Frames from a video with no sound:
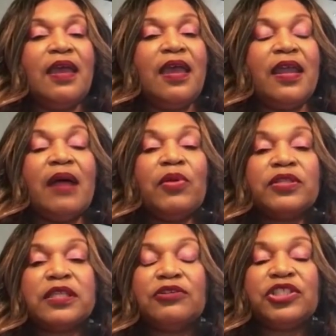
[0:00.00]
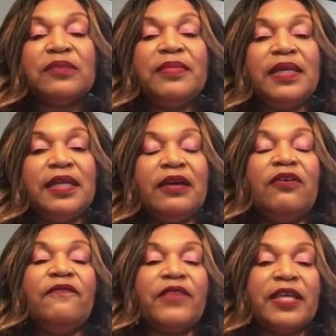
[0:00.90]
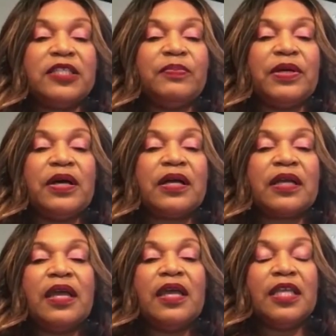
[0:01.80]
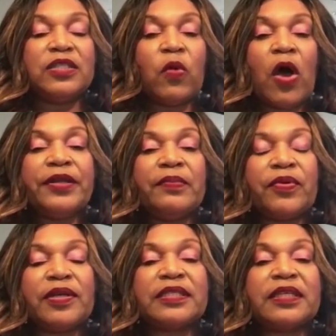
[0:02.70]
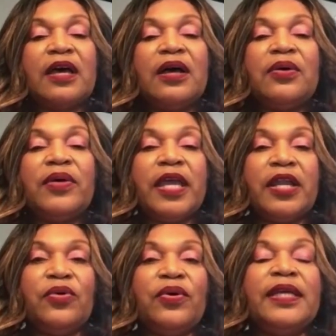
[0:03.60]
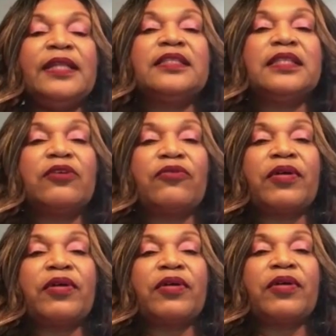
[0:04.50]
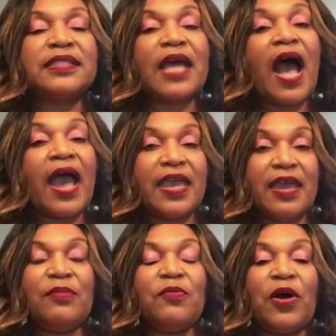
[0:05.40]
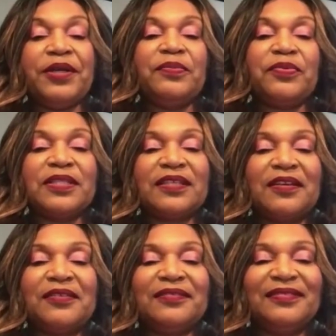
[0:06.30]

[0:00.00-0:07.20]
And I'm on social media. On Facebook, it's Wanda Briscoe, and on Instagram, it's I am Wanda Briscoe.